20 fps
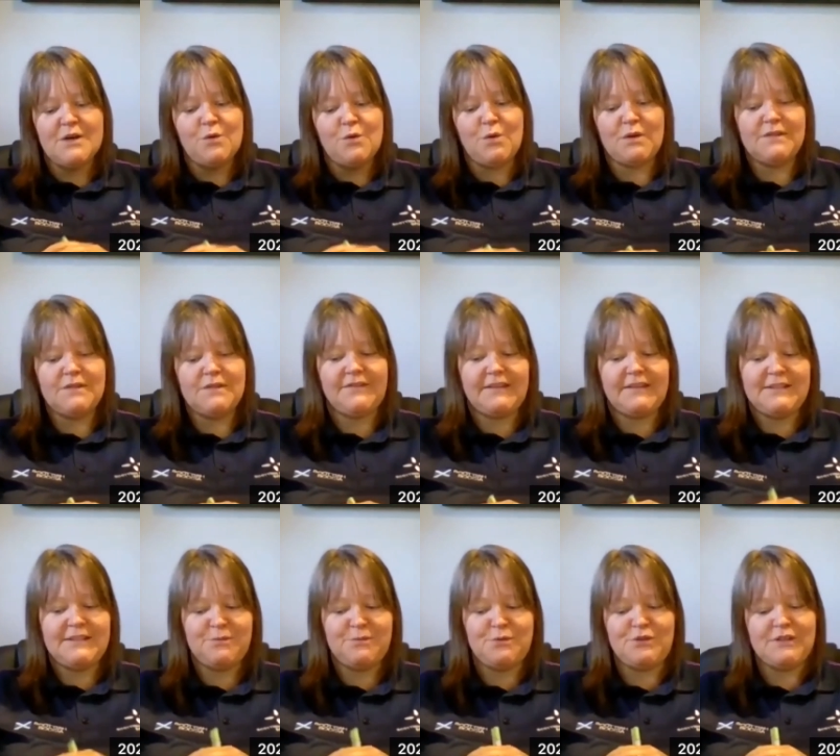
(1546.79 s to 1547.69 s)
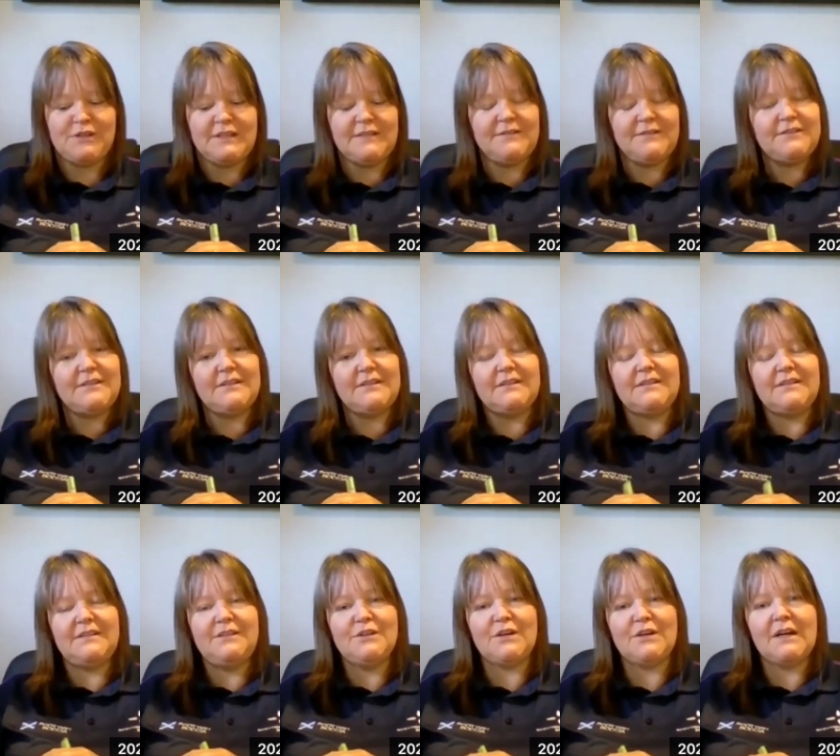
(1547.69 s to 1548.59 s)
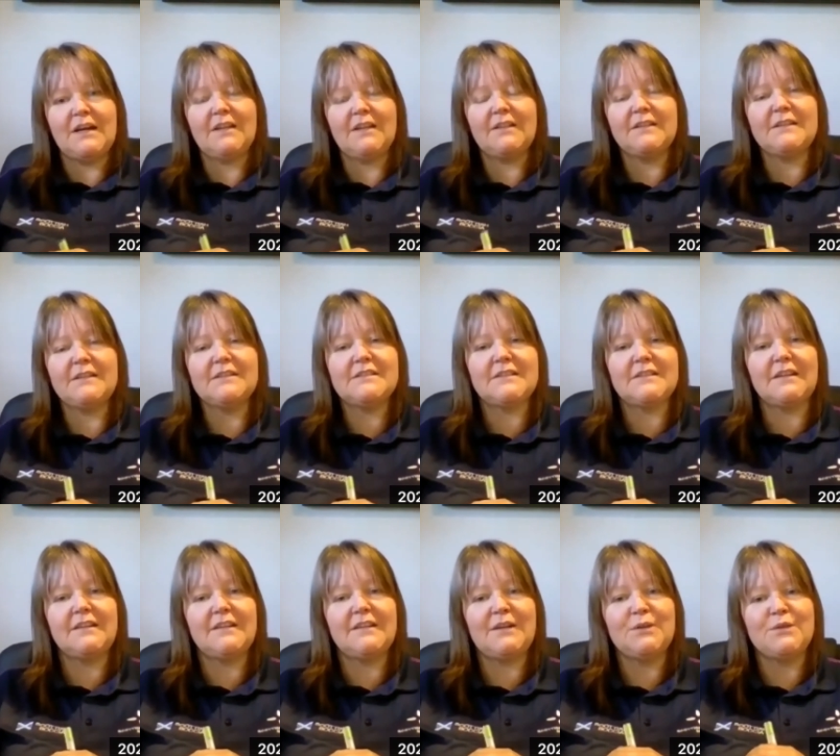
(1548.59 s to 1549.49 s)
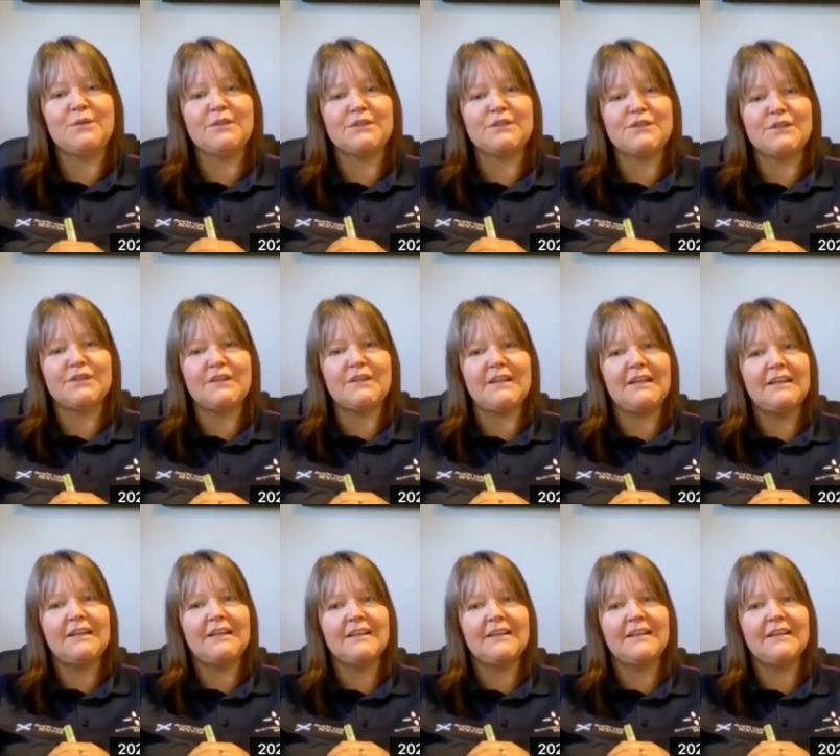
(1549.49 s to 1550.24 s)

What advice would you give to young athletes starting out on their journey?